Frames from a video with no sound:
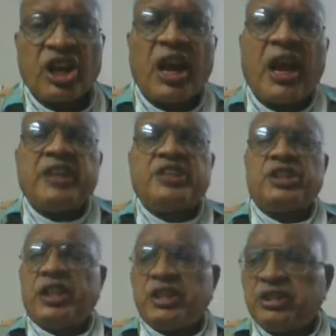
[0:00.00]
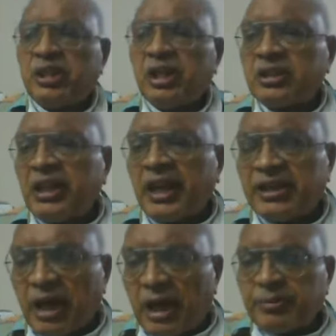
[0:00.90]
write in
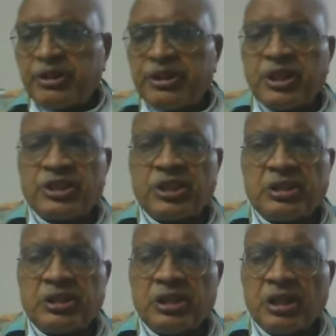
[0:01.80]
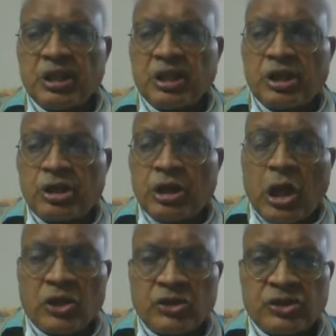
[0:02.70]
that arbitration
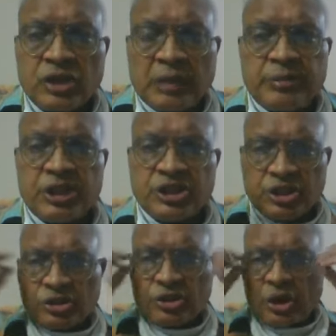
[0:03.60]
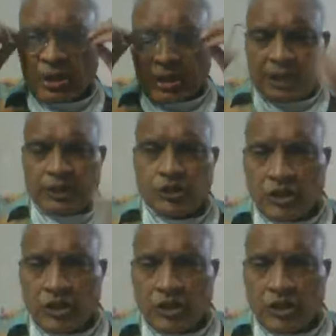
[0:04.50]
clause, arbitration contract.